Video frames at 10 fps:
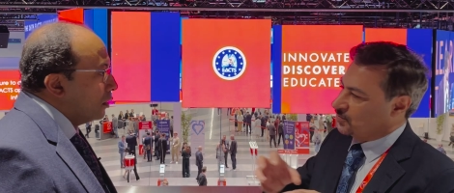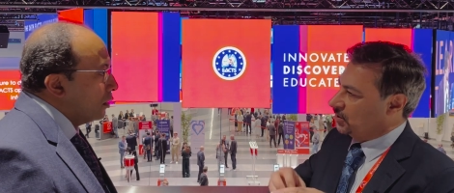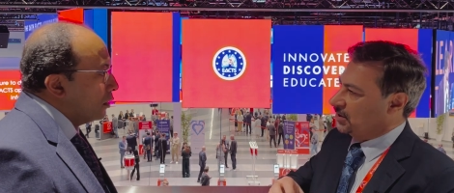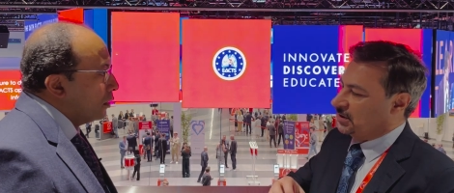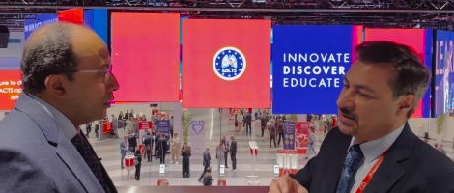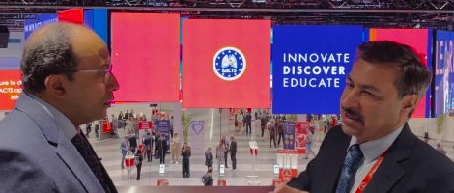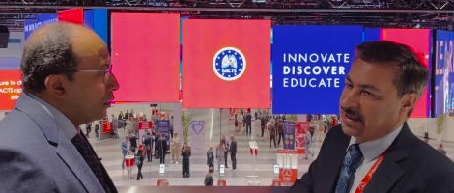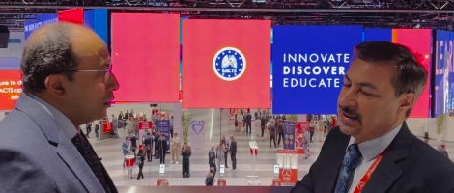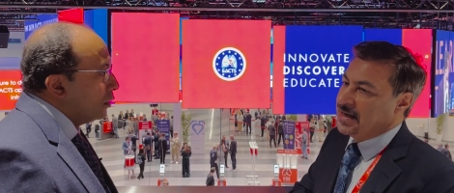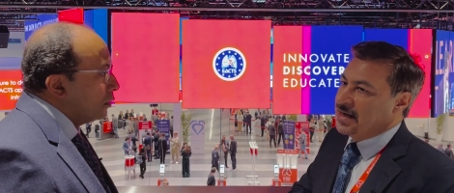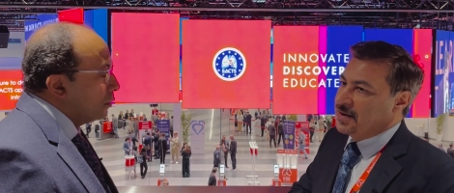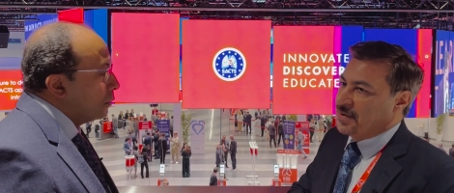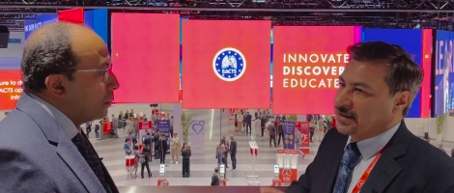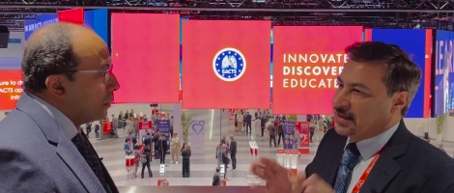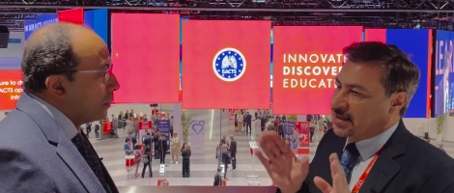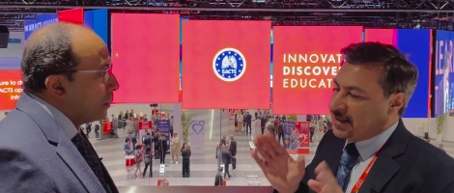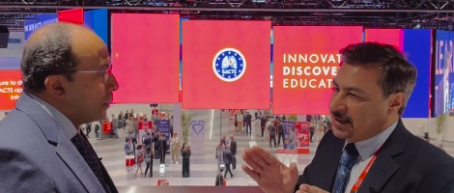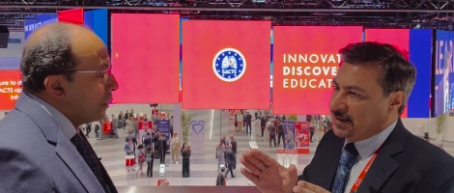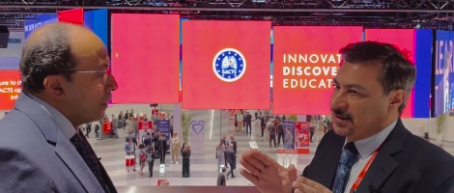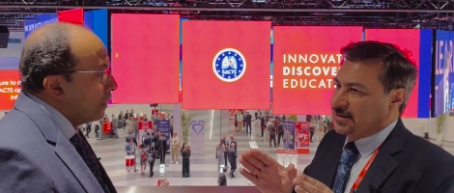Speaker 1: put it inside. But the
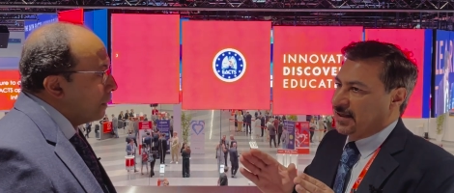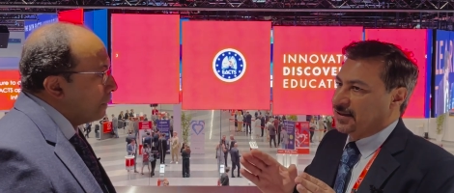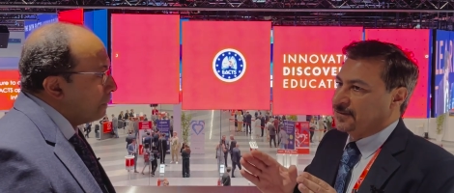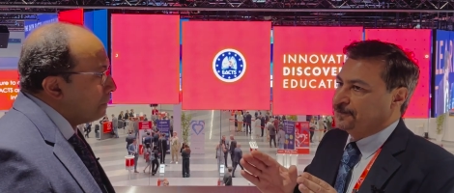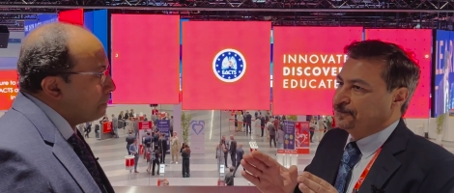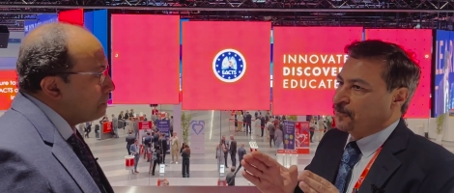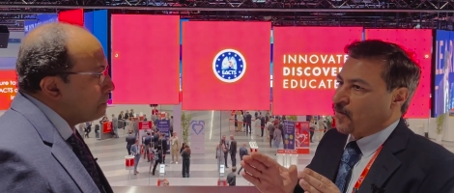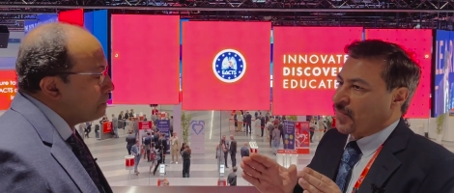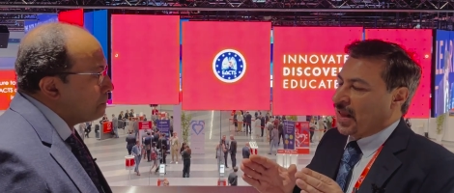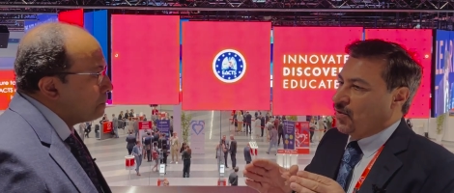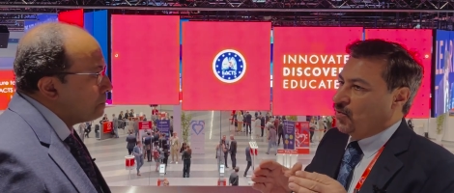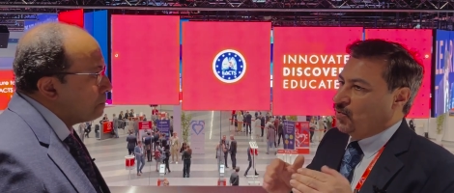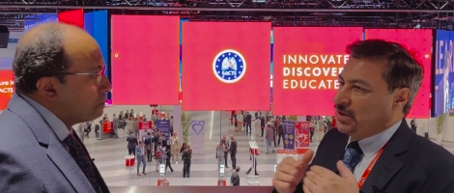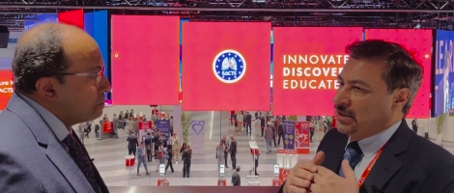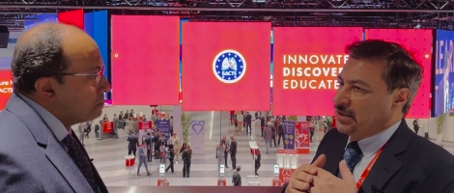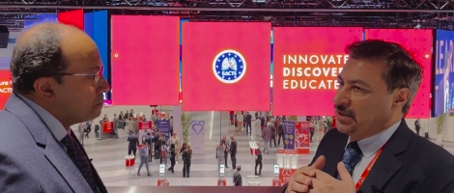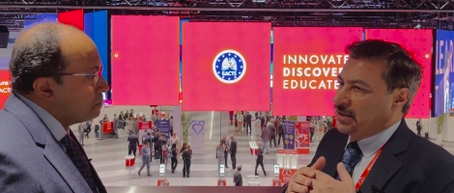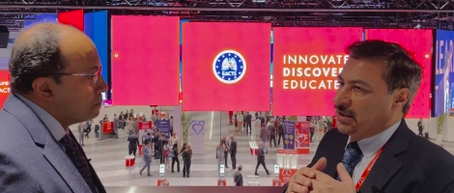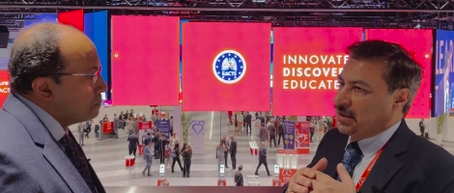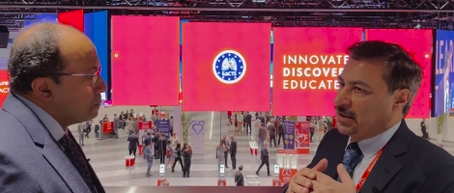thing is that we
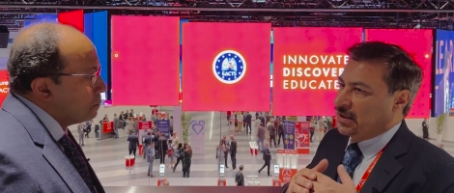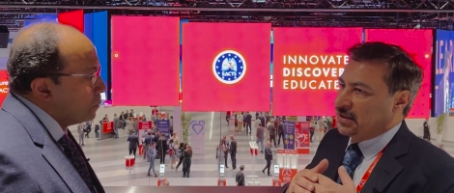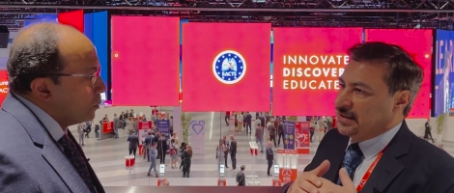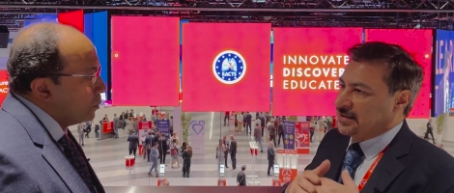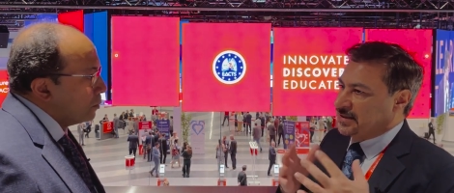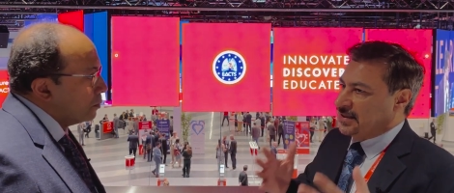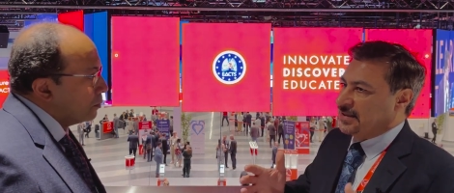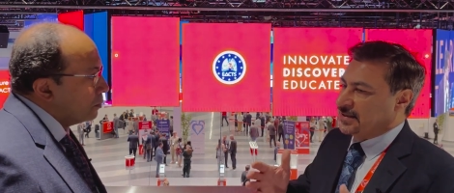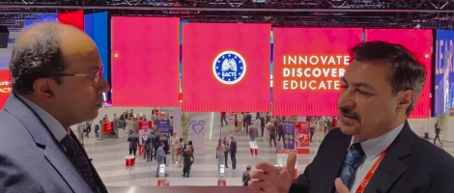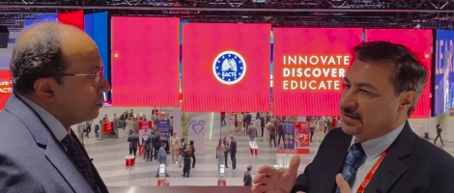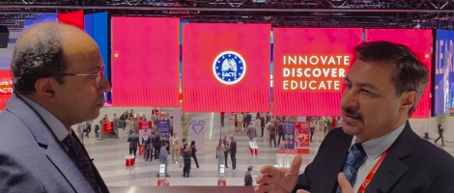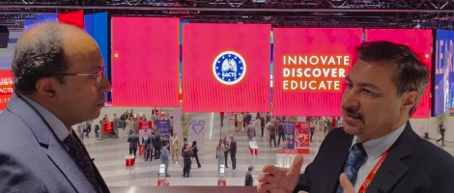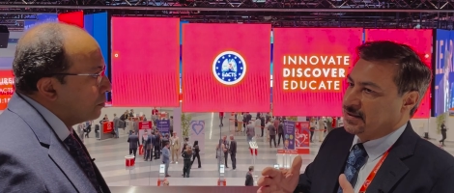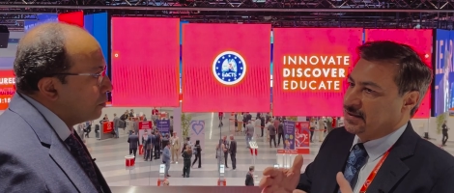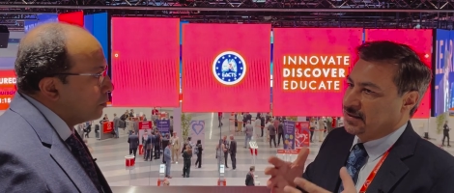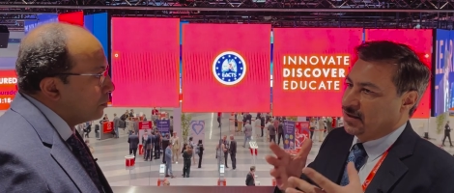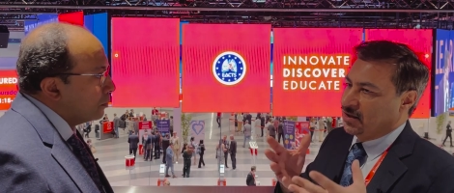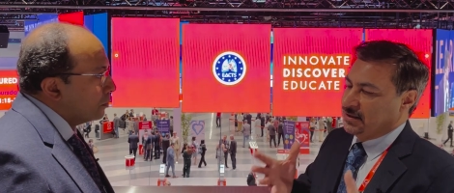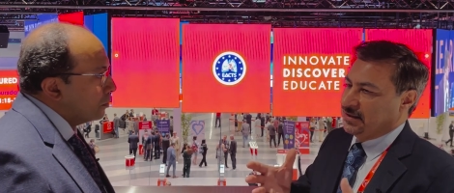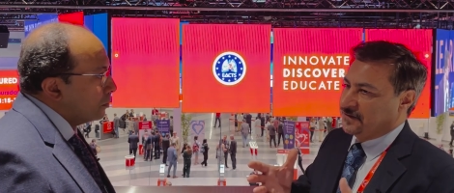uh, insist
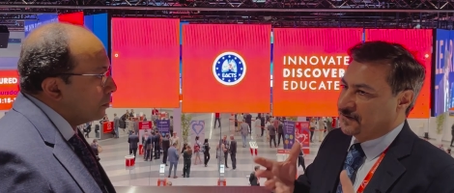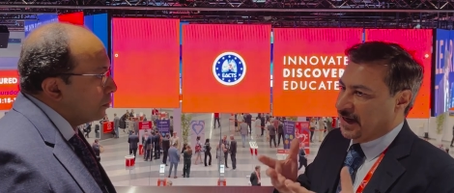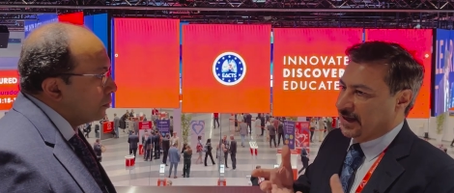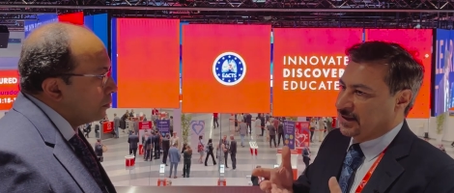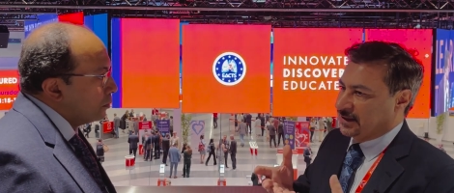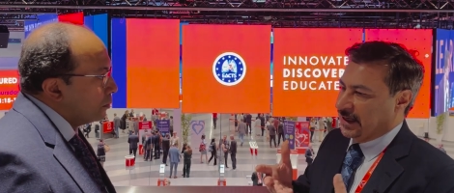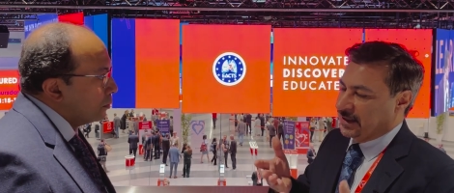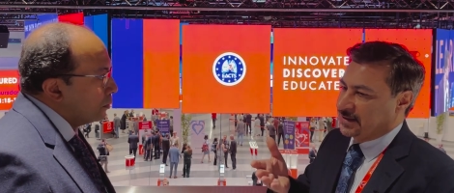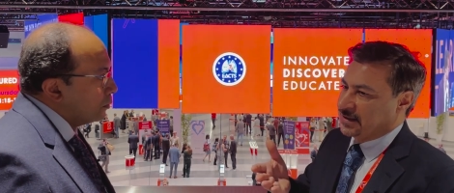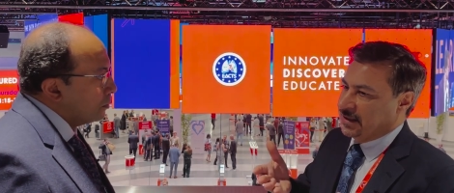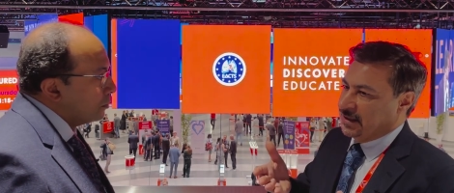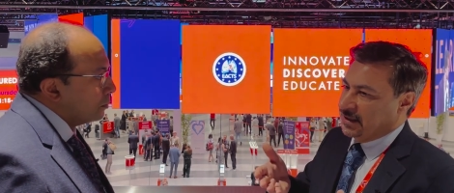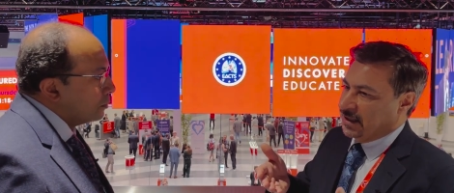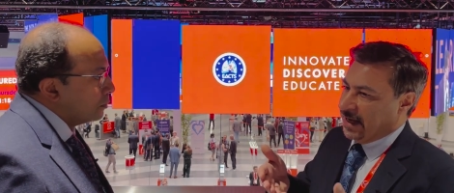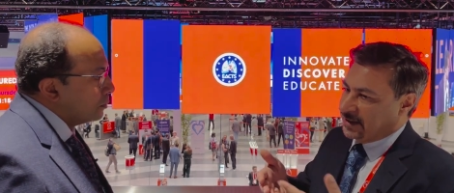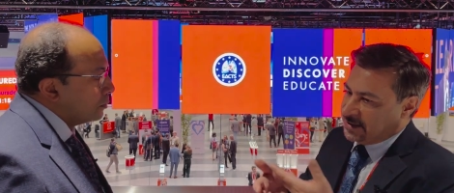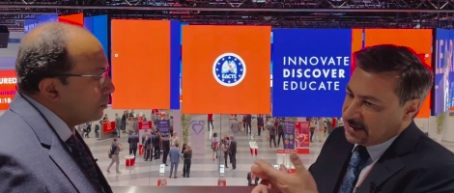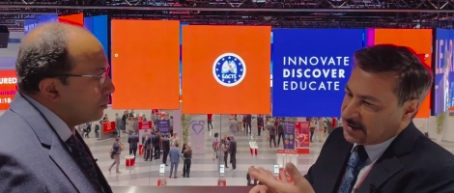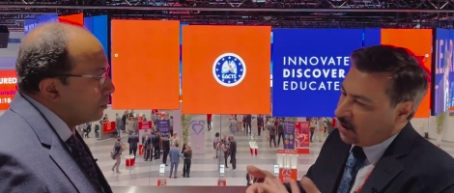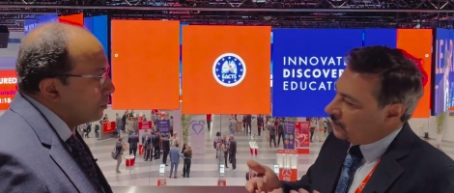on the fact that at
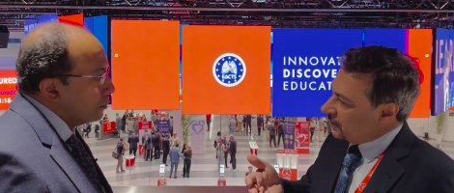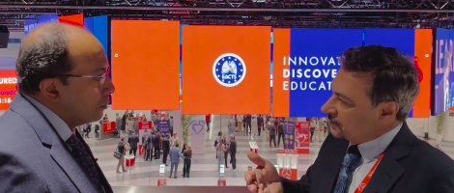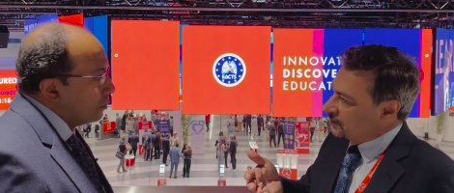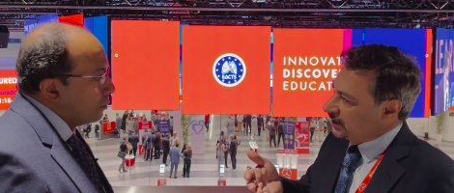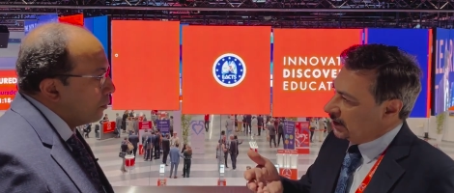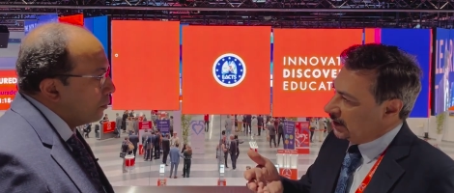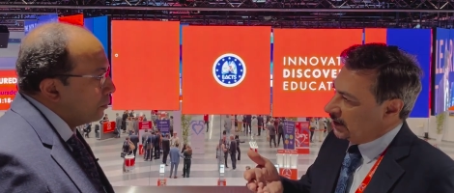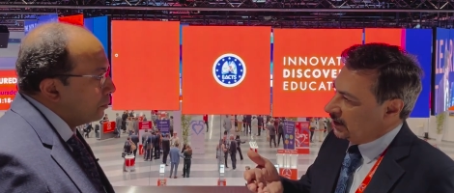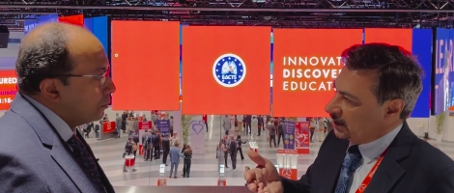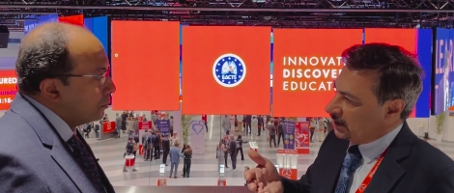least half of the